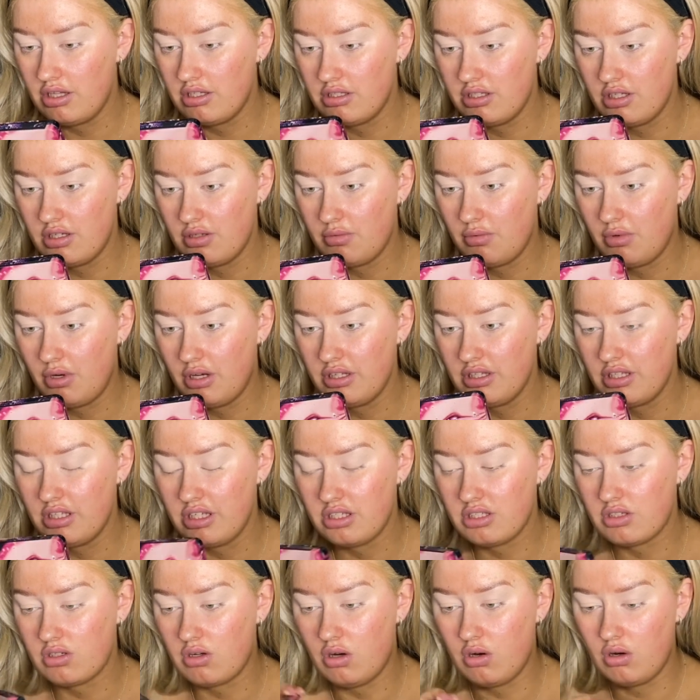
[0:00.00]
what is this
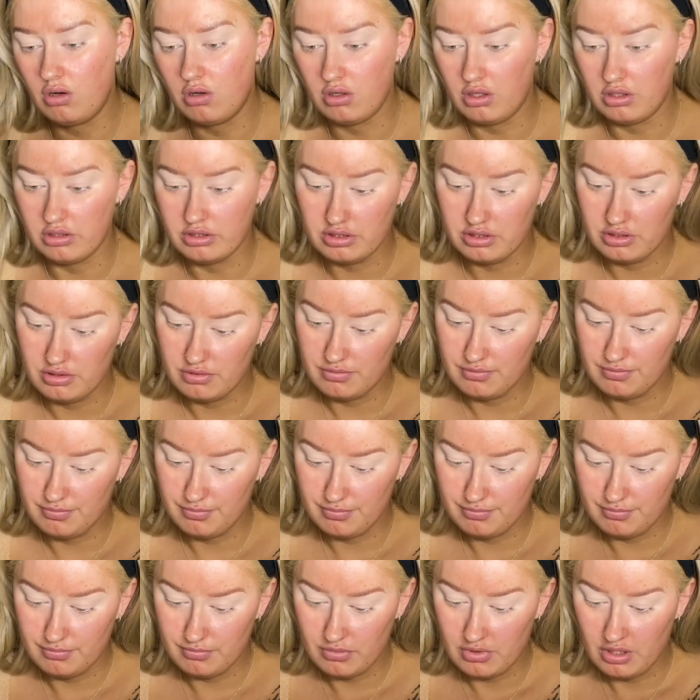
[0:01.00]
called?
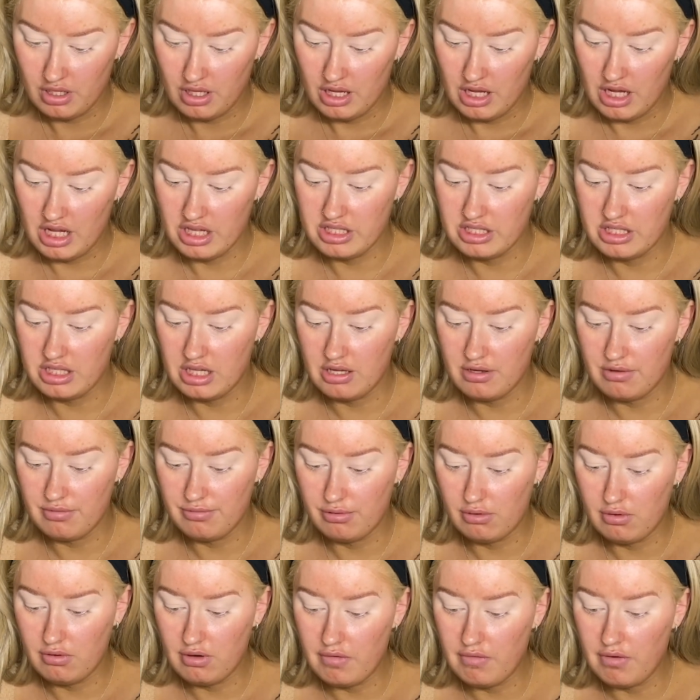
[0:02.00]
It's the
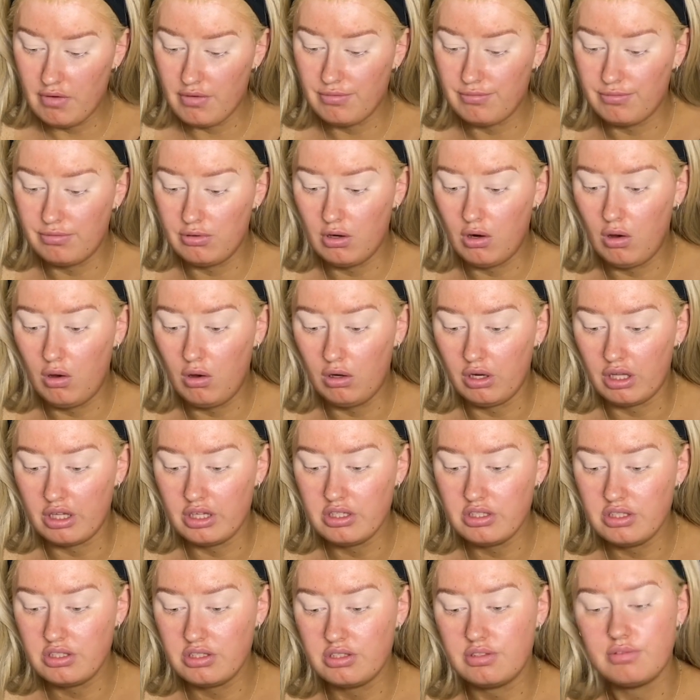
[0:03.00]
Forever
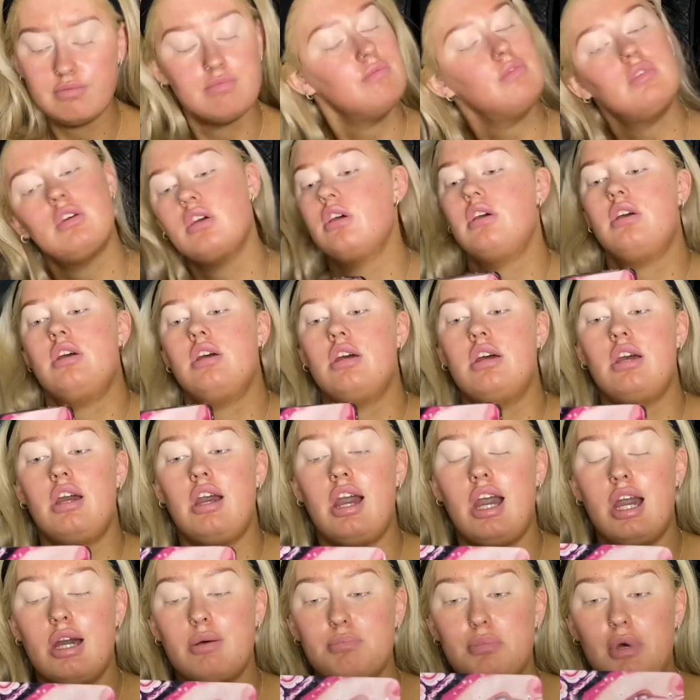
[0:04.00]
Flawless
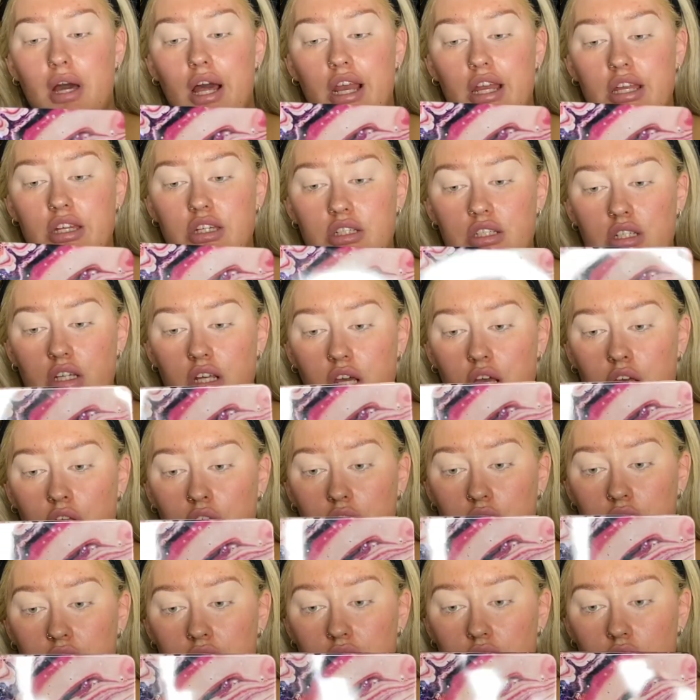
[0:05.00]
palette
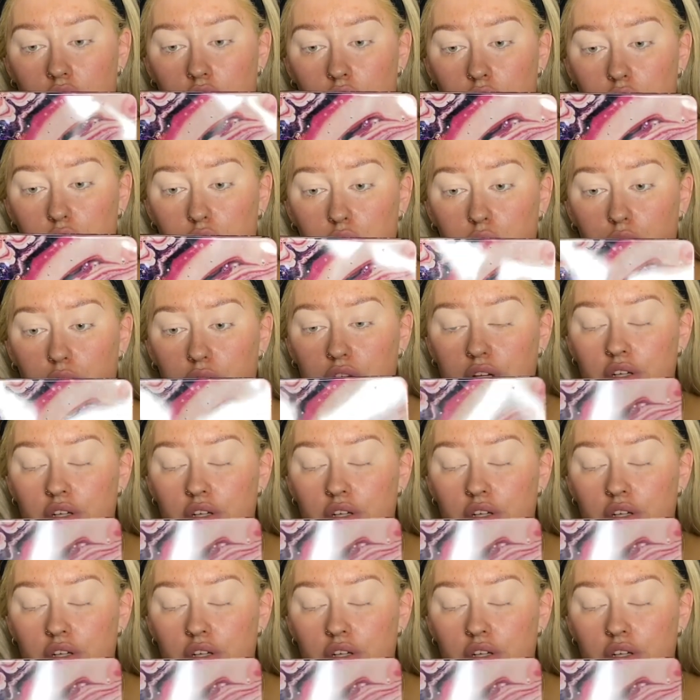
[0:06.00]
in Allure.